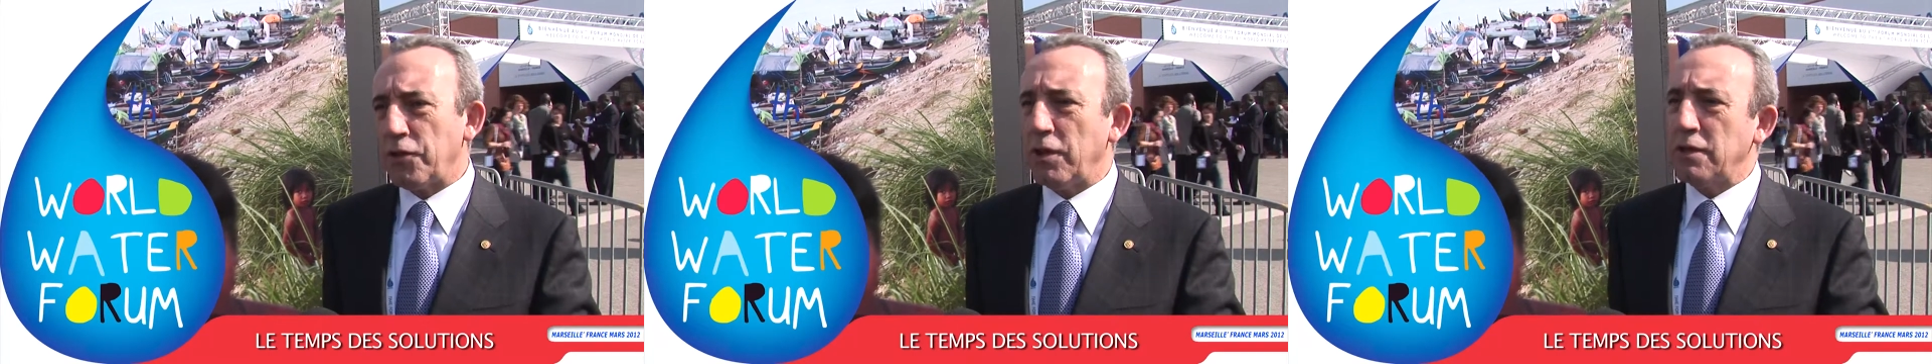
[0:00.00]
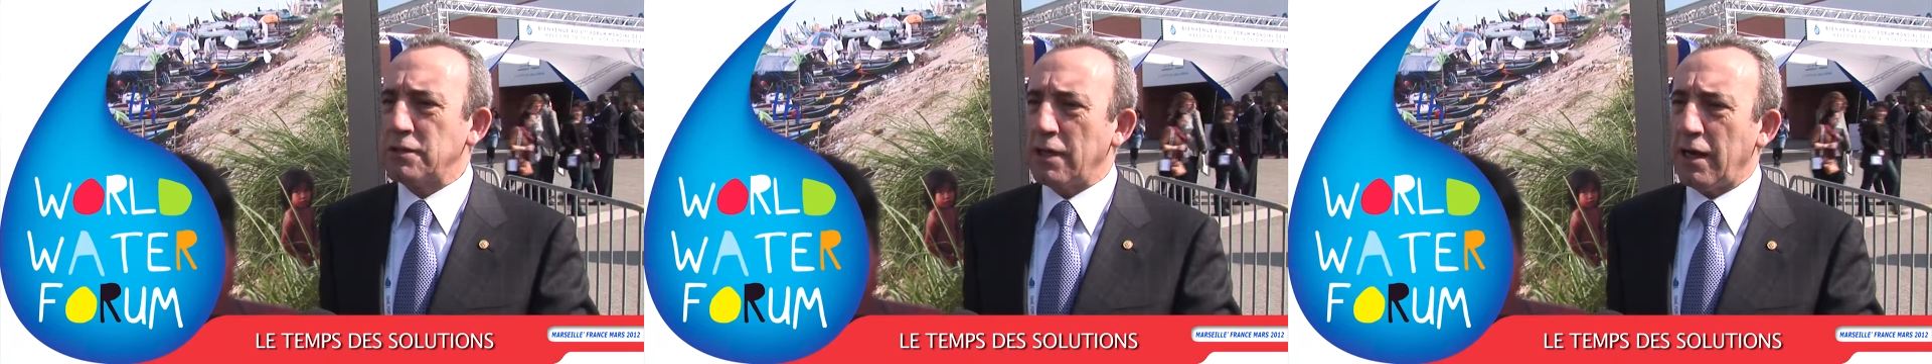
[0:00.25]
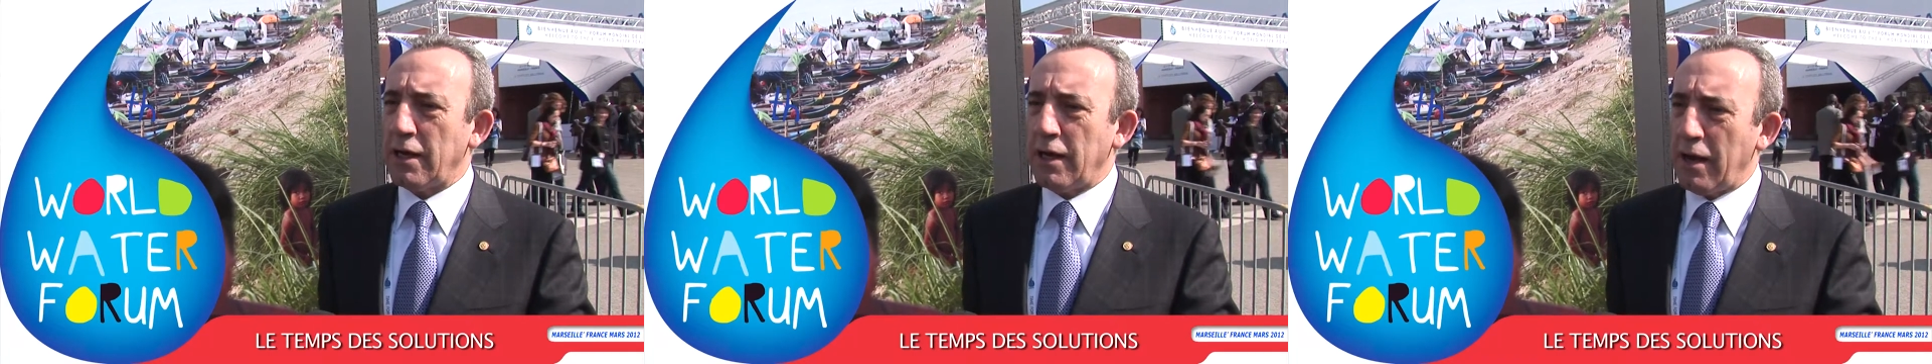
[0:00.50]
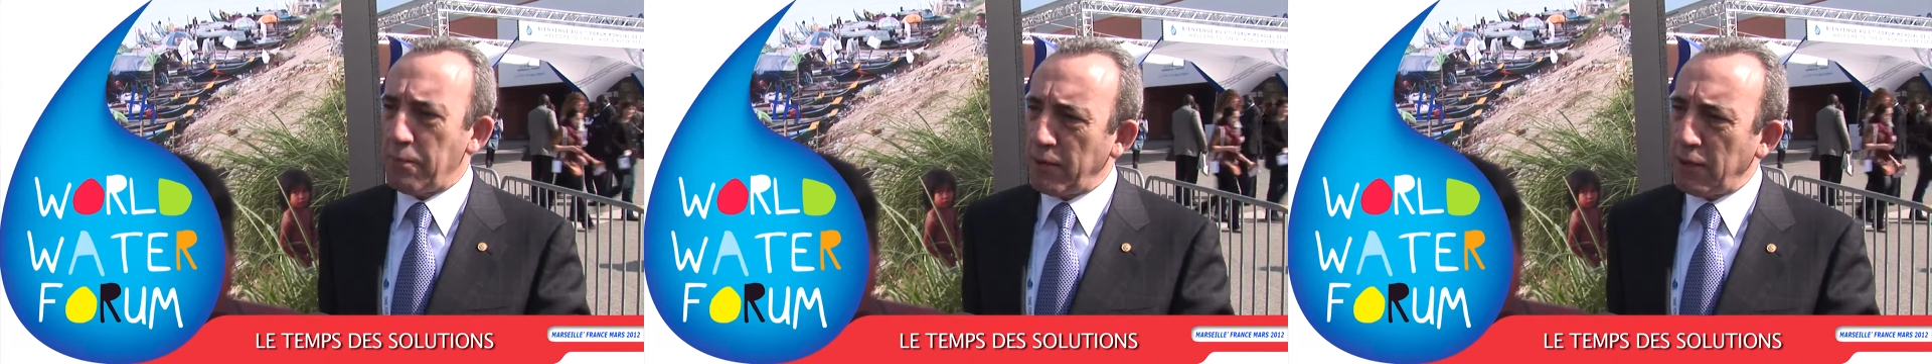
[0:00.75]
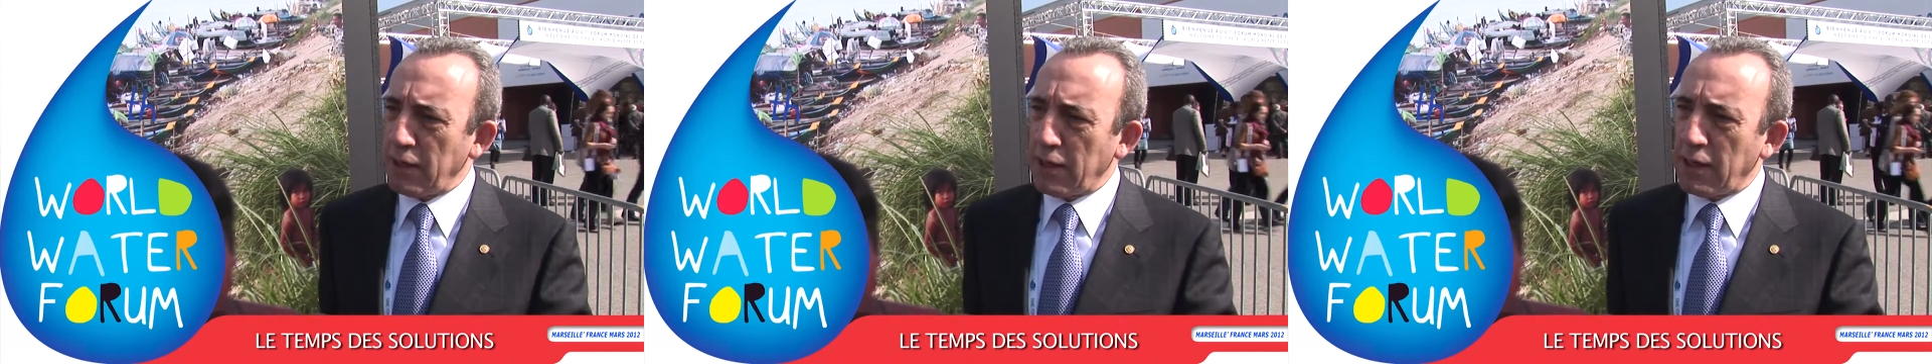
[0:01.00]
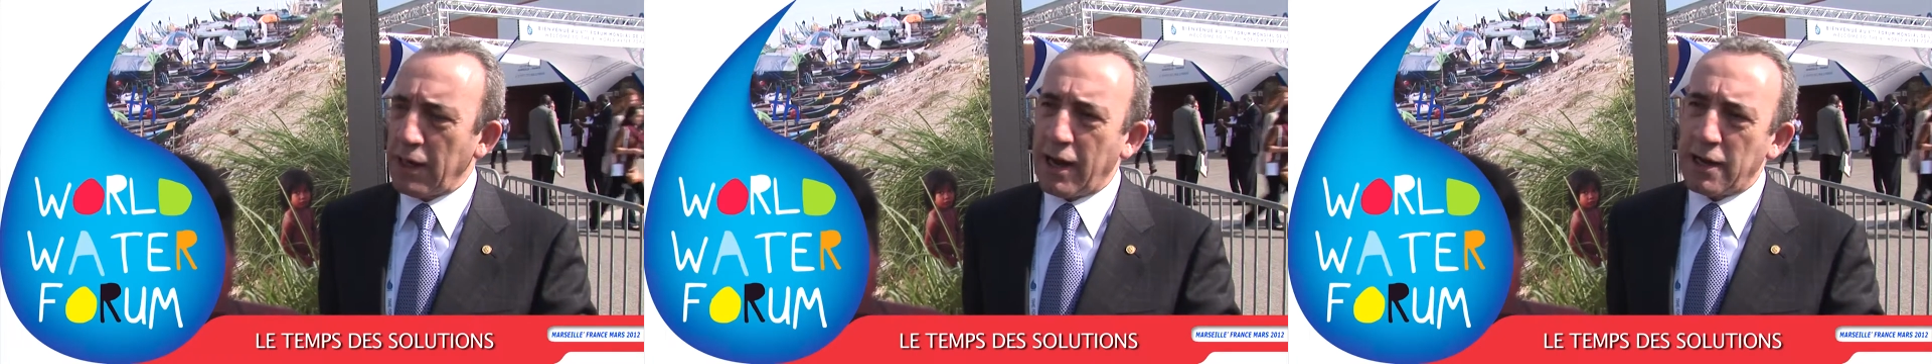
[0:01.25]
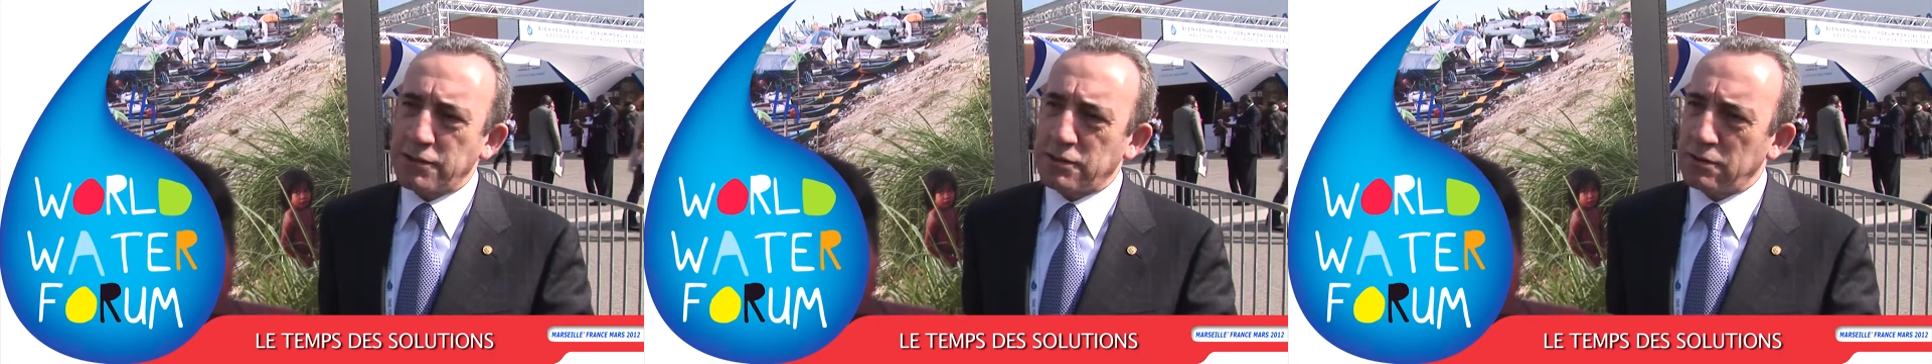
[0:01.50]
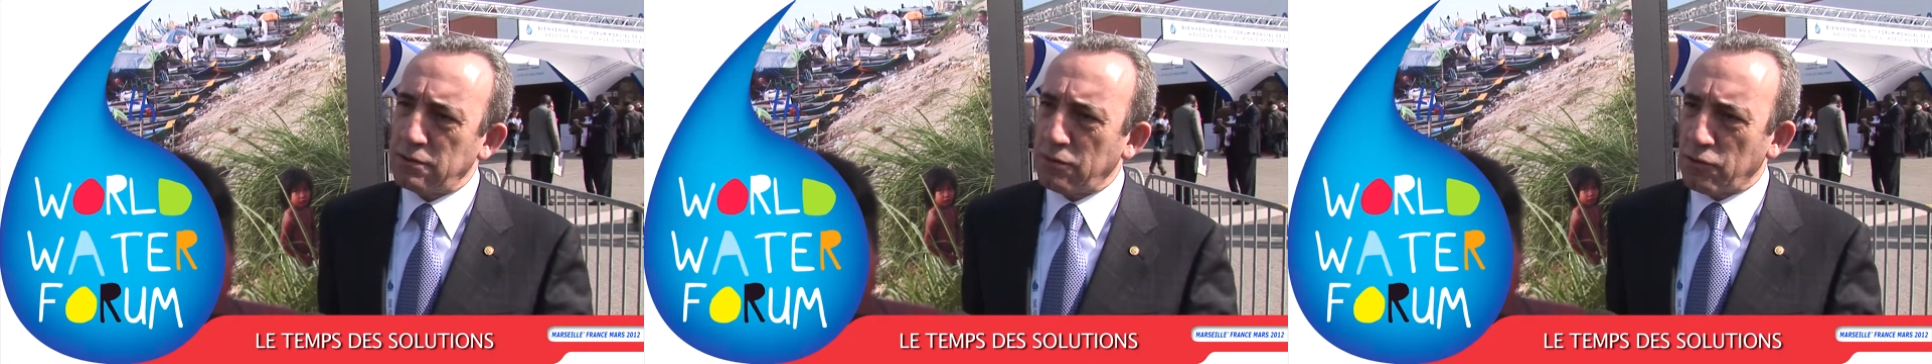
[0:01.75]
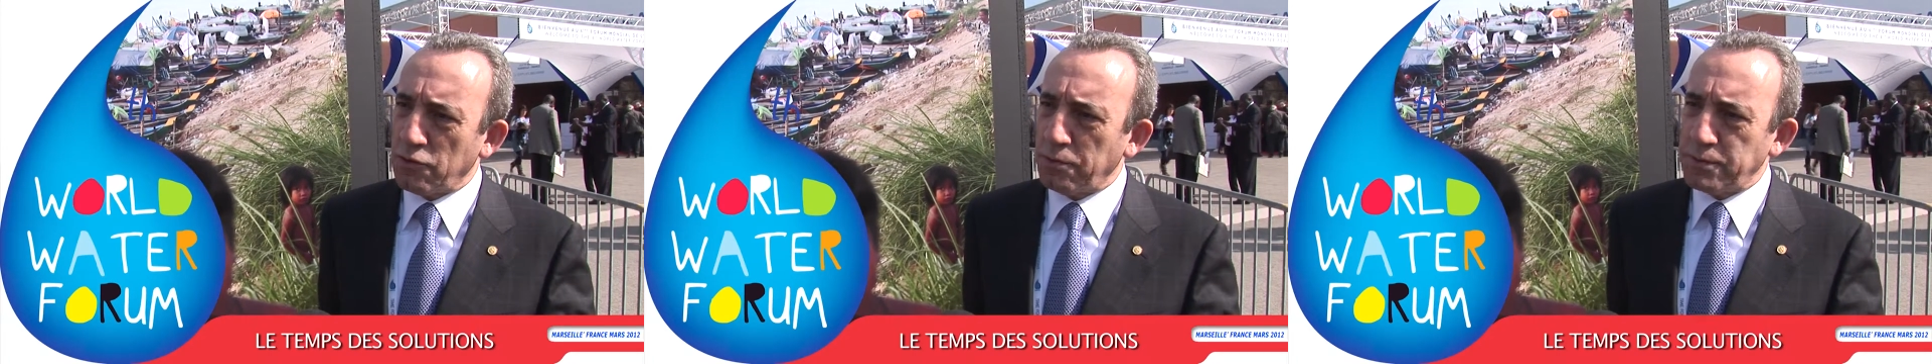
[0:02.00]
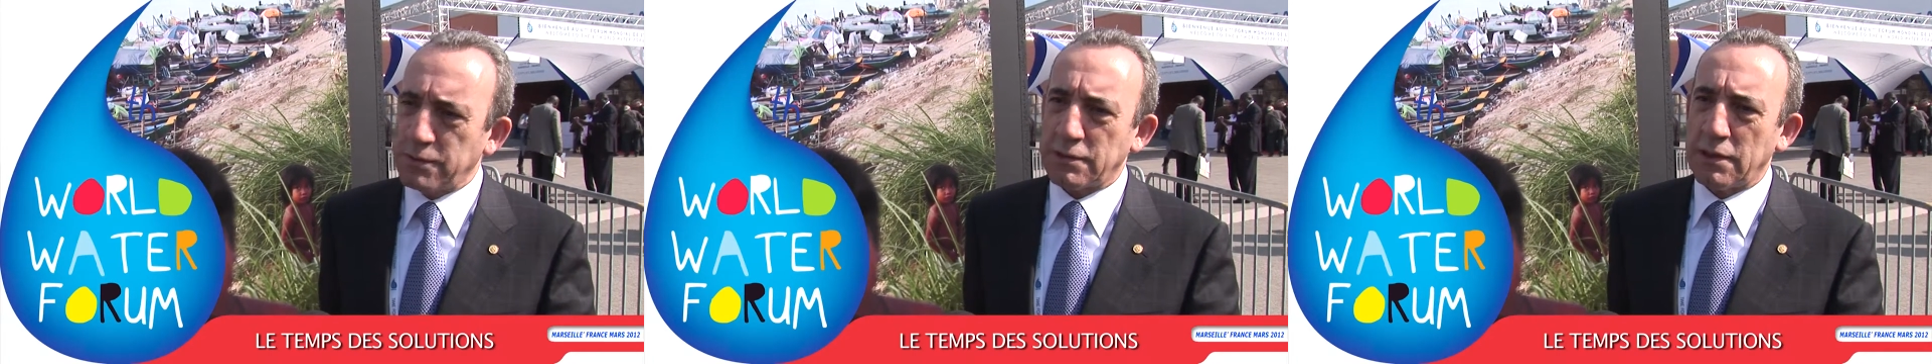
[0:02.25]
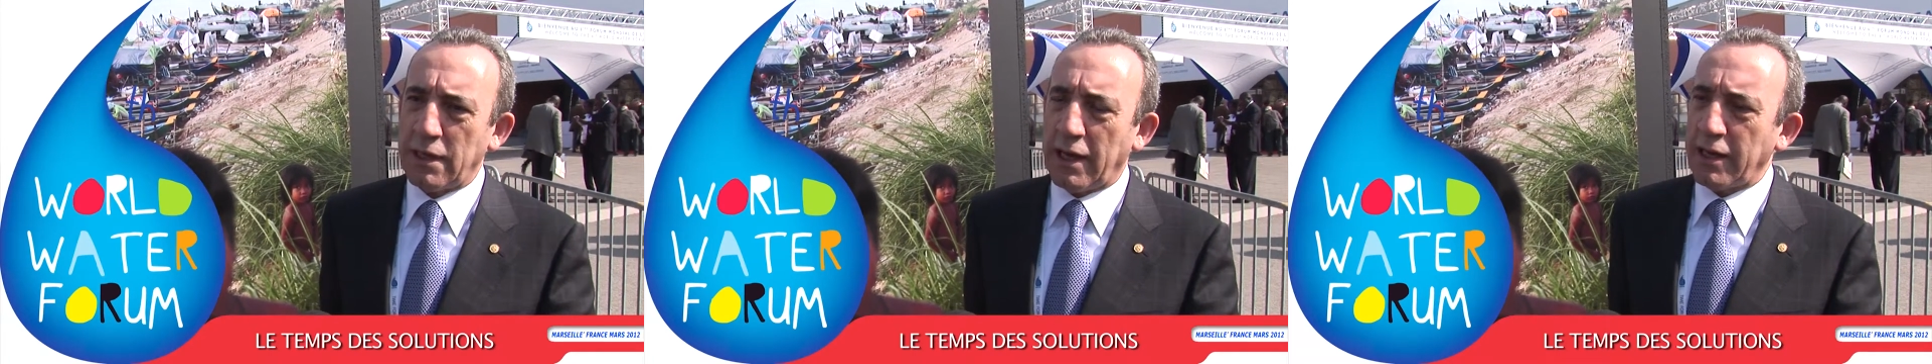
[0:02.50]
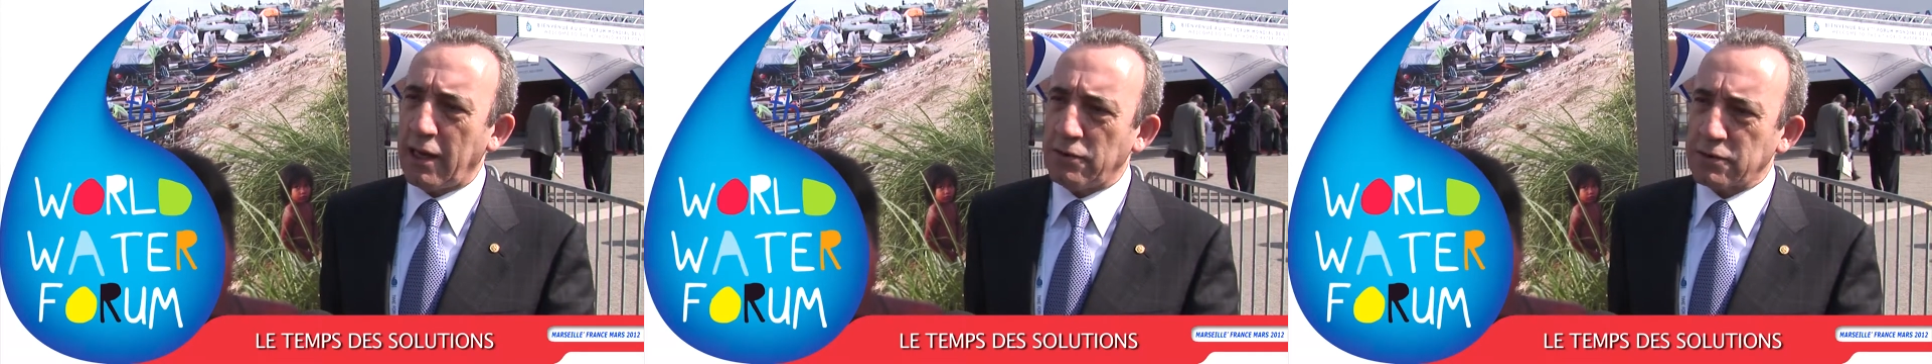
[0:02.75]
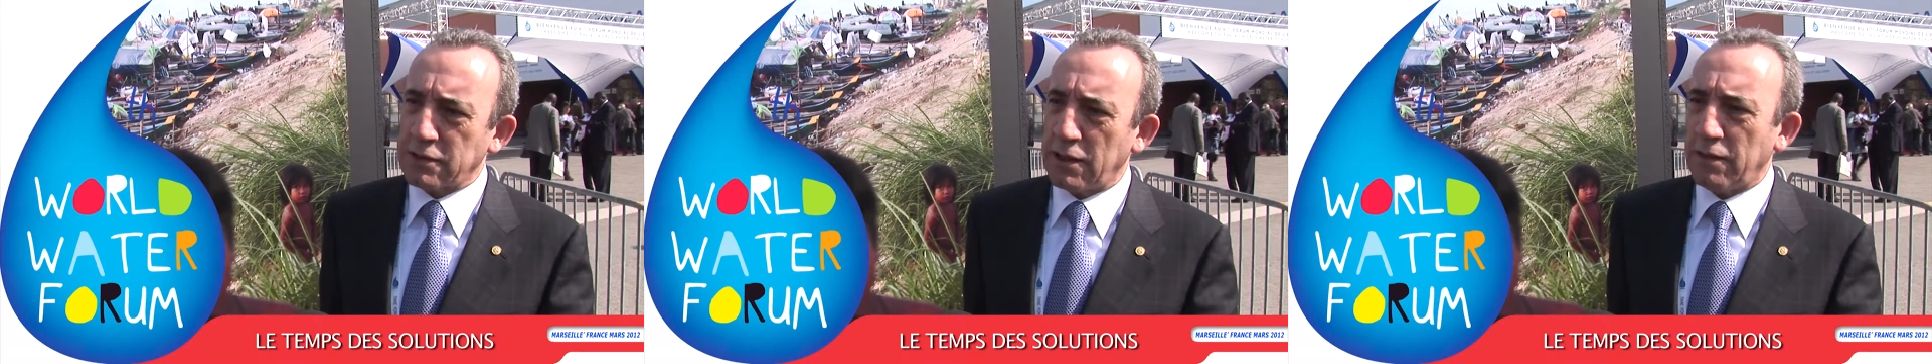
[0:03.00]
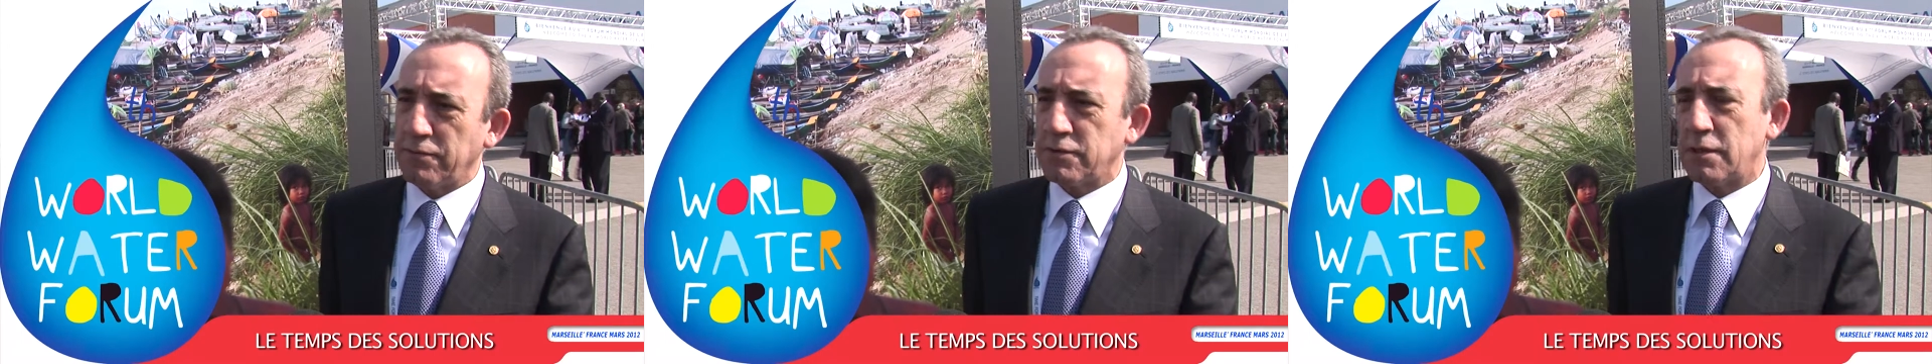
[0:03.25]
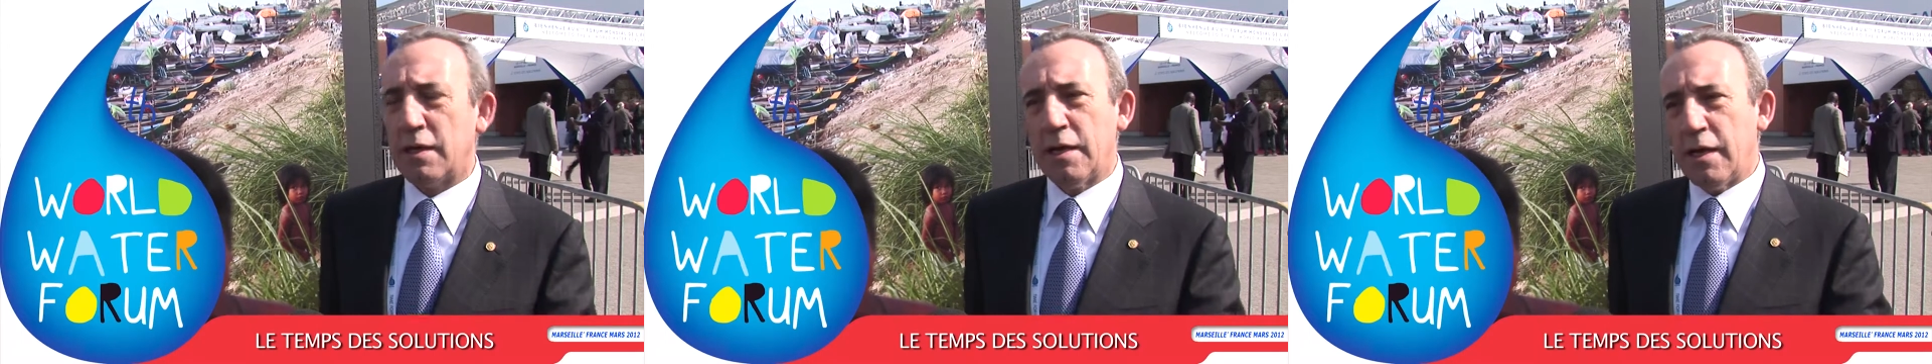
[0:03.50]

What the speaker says: things are happening in large groups like ourselves